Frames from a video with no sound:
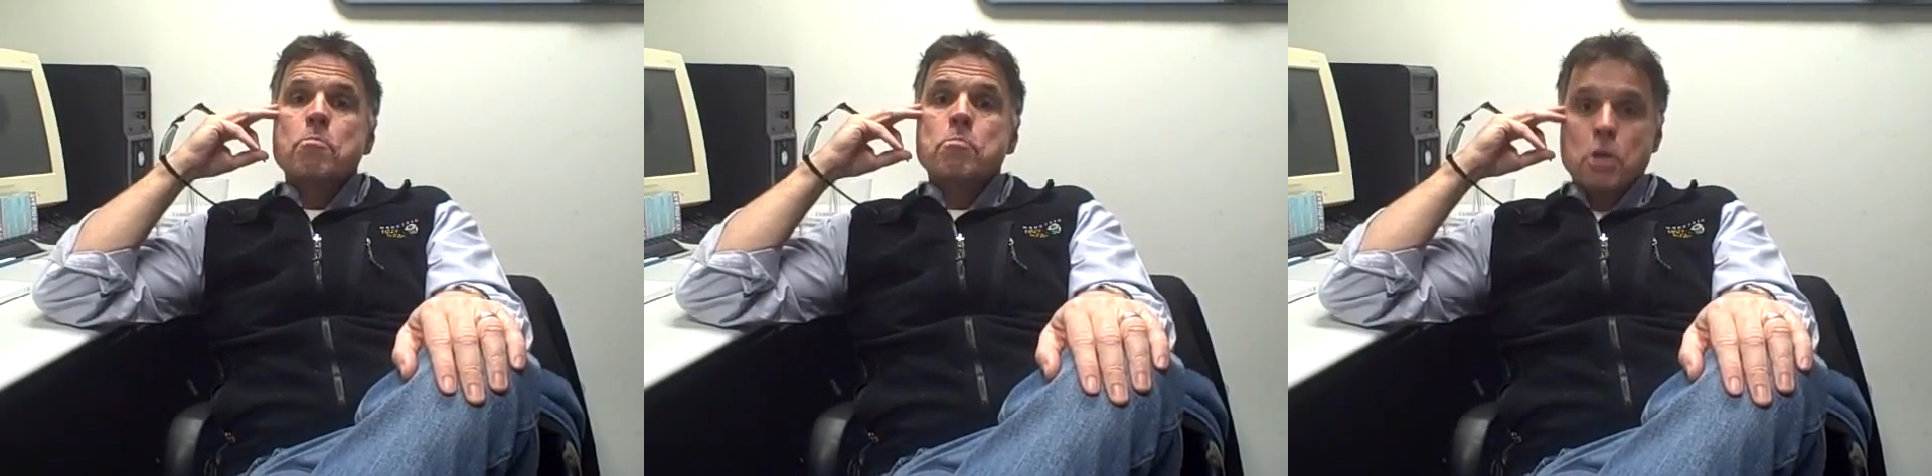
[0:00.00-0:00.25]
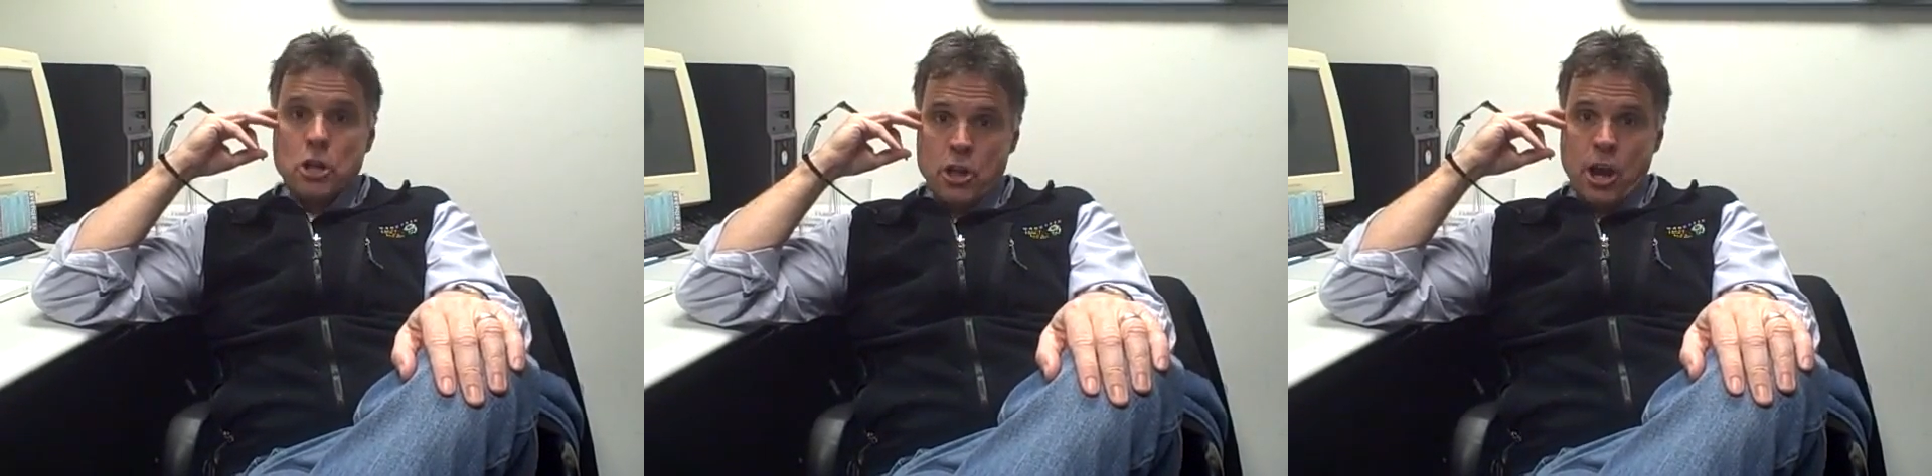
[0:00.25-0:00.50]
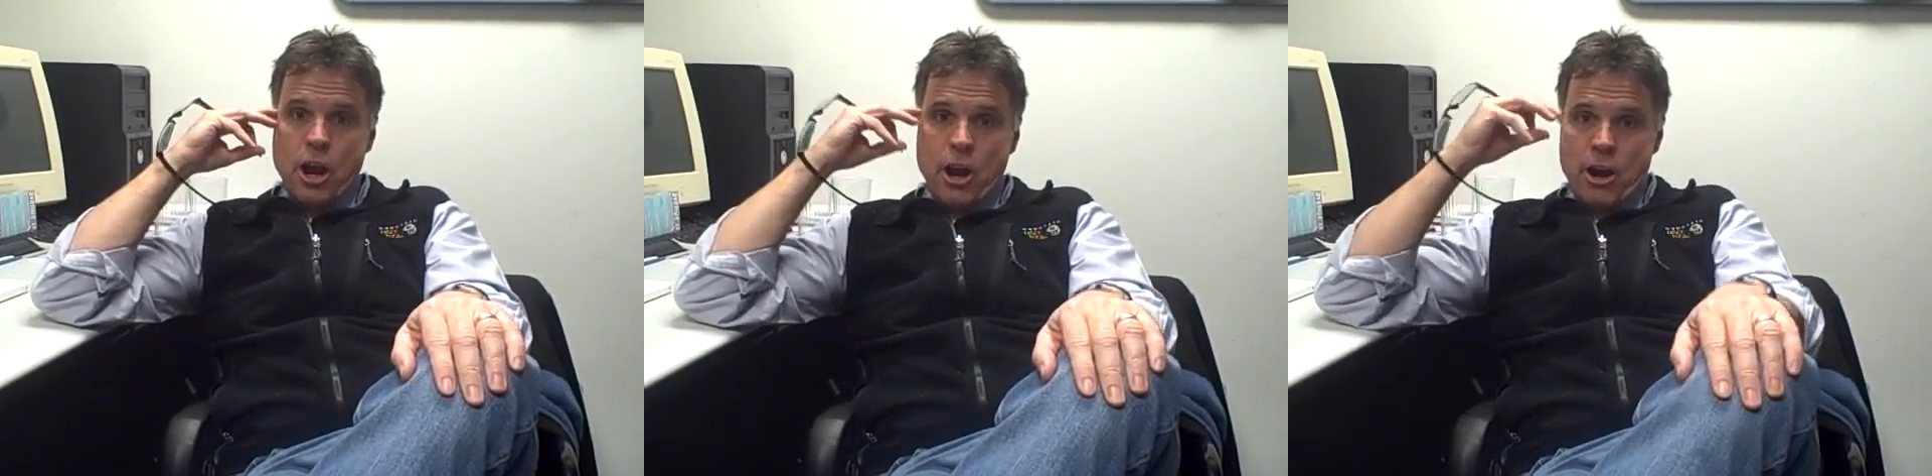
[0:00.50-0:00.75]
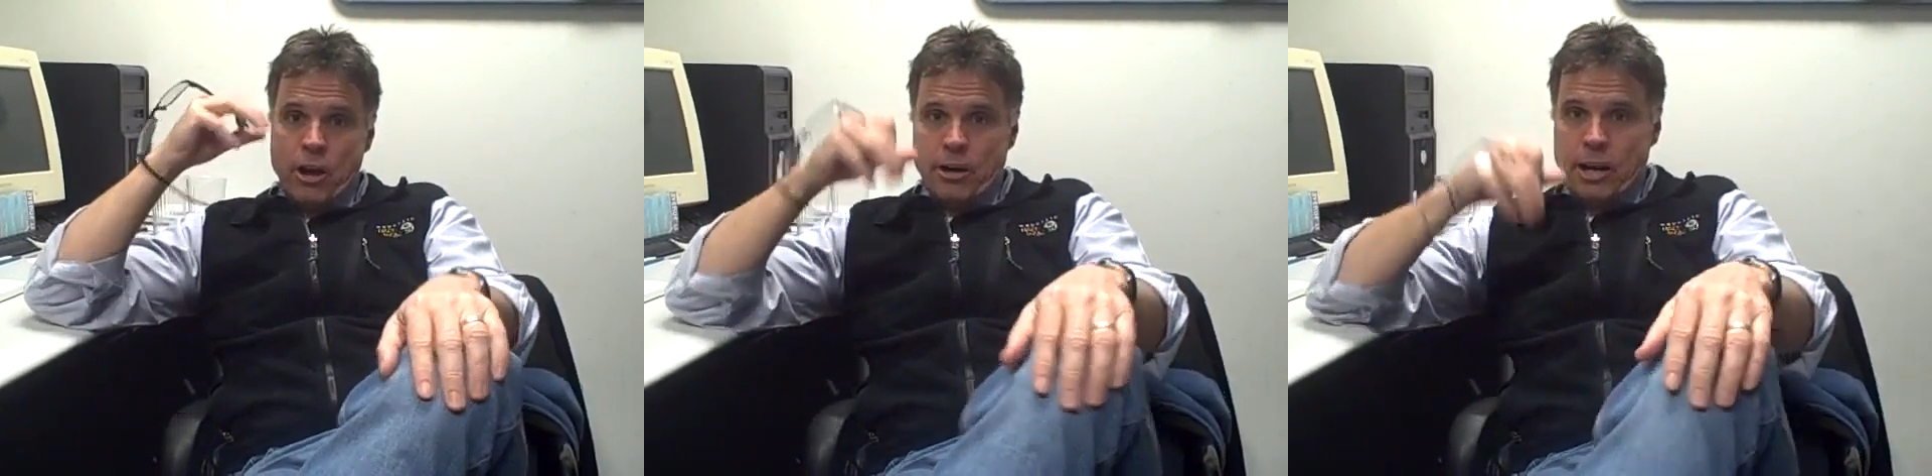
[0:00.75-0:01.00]
Be
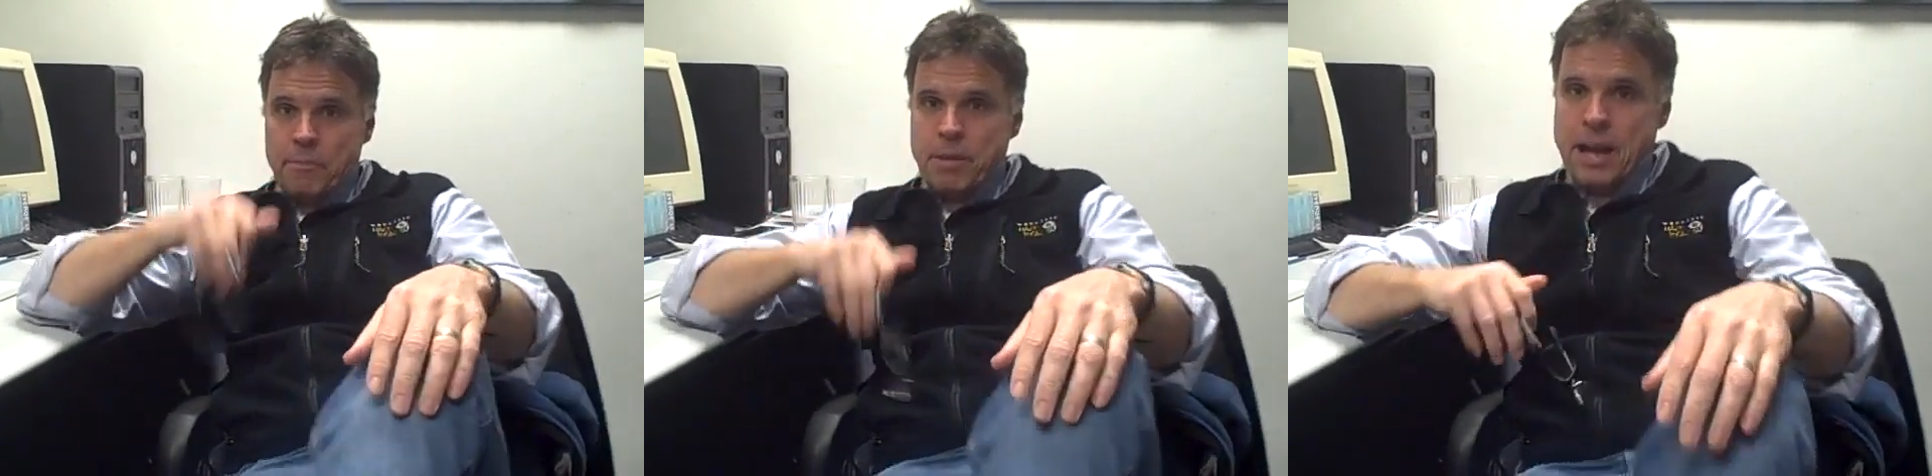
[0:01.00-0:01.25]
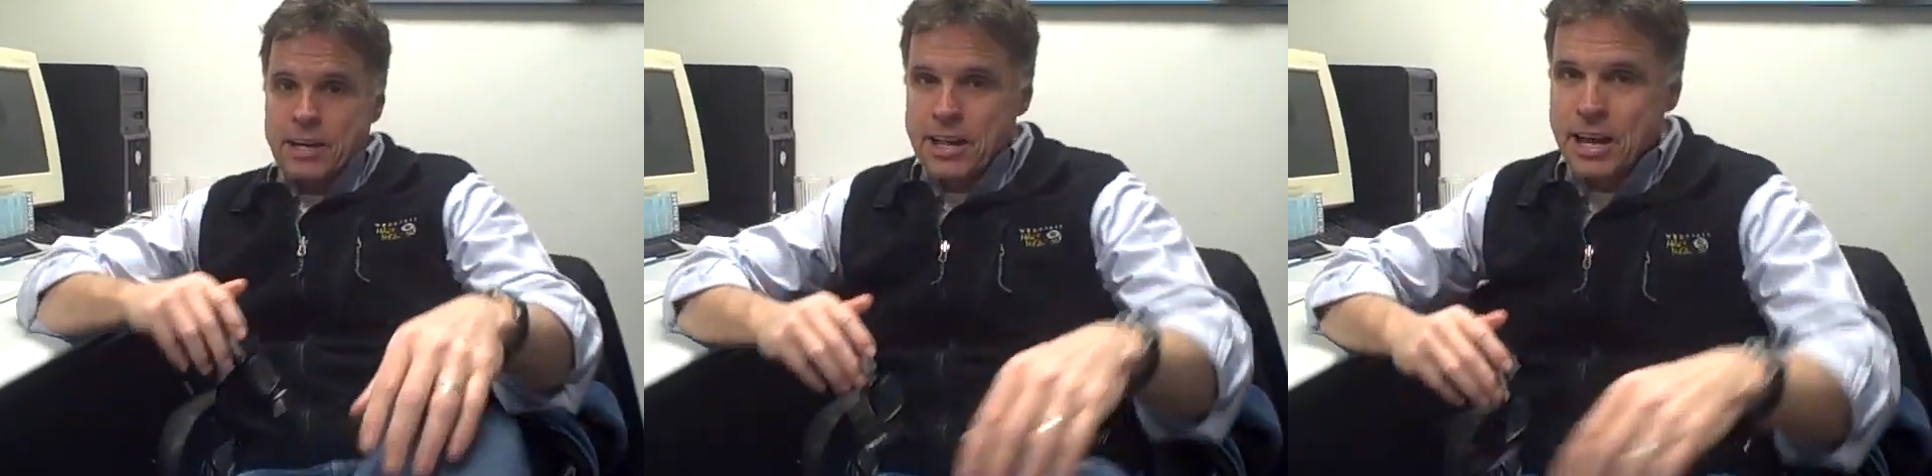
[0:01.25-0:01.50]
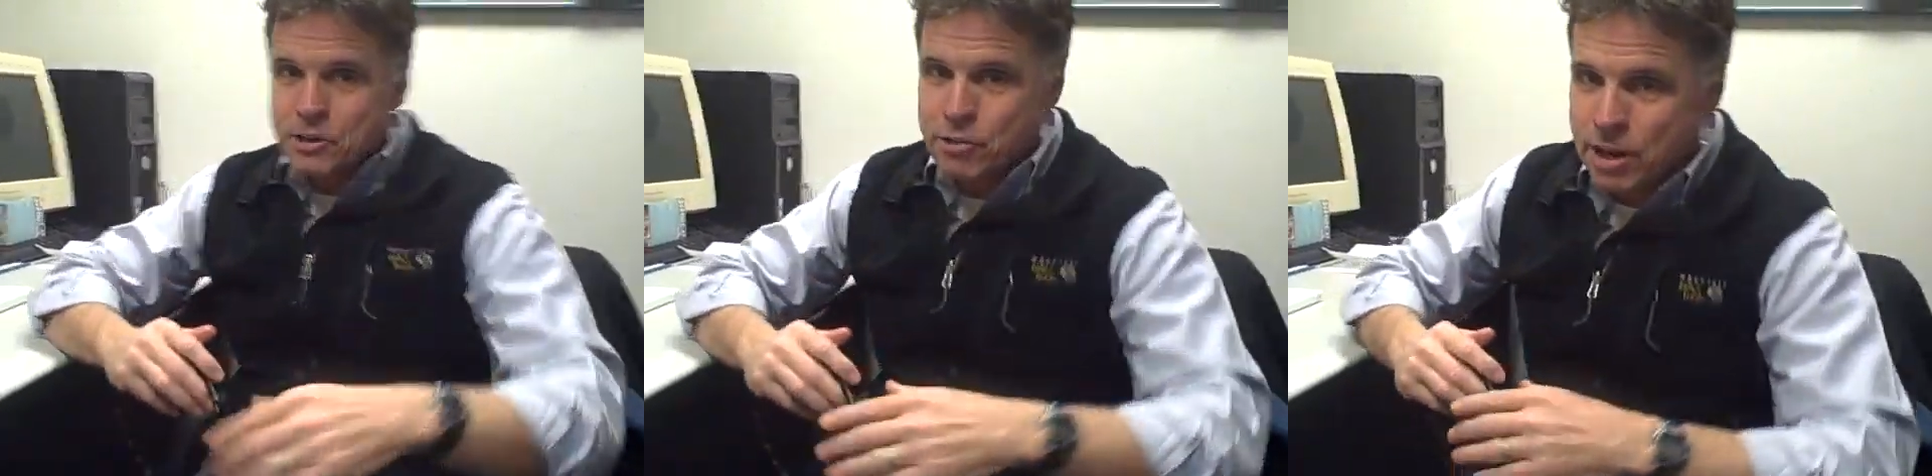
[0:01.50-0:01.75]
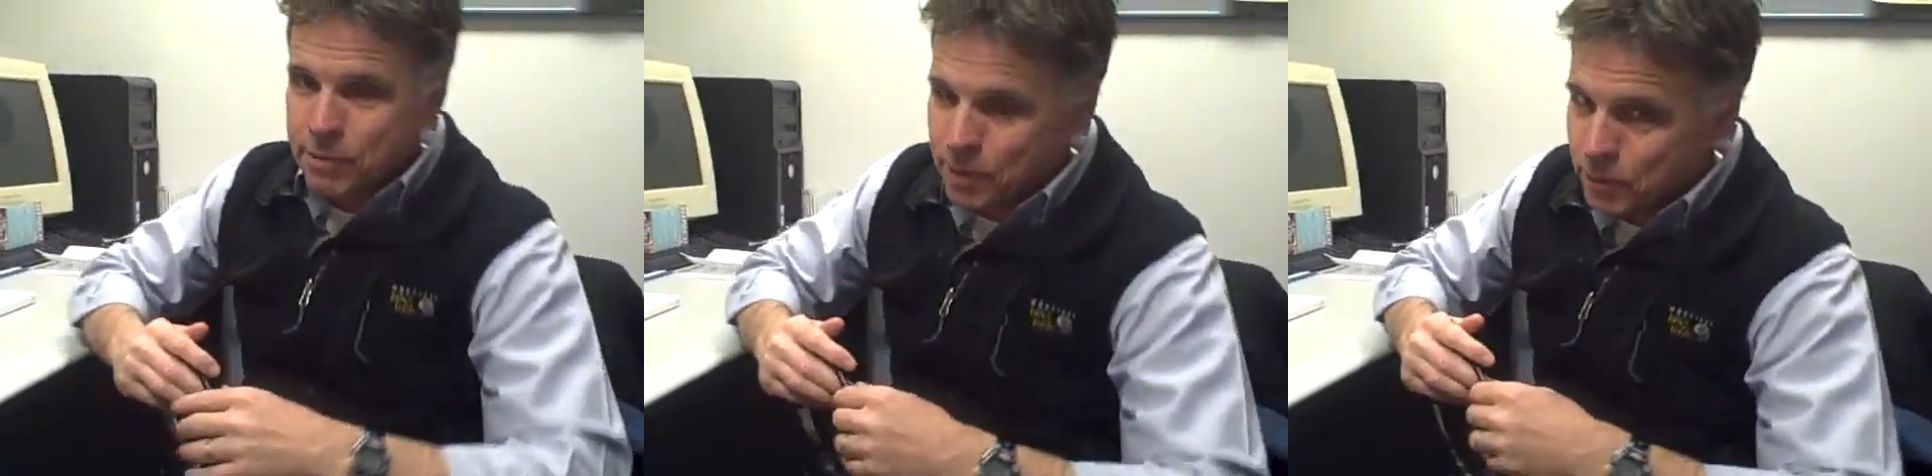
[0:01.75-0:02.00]
there. Now back to that dream